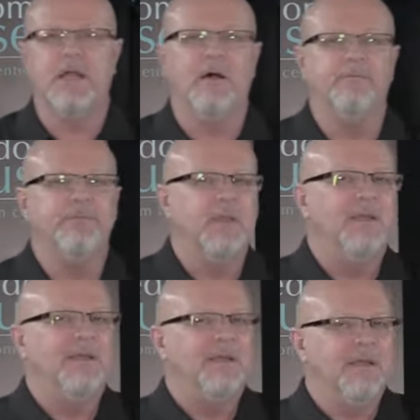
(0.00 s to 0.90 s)
Now,
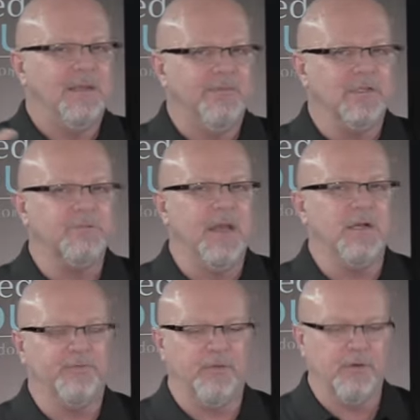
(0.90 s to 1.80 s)
in this
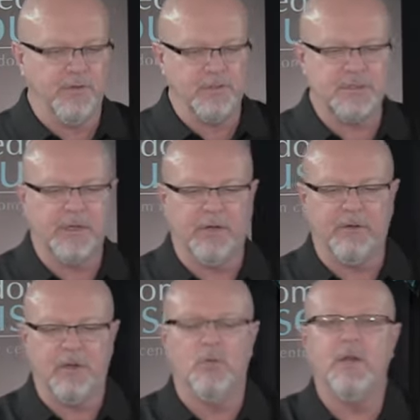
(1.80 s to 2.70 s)
metaphor, in this
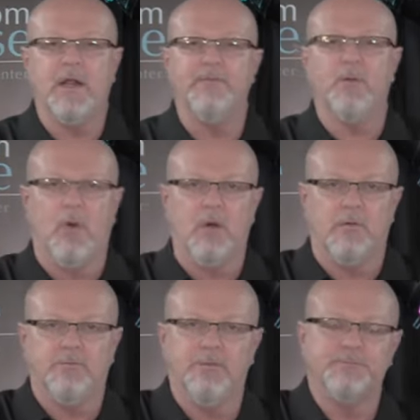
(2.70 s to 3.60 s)
scenario, we have the wolf.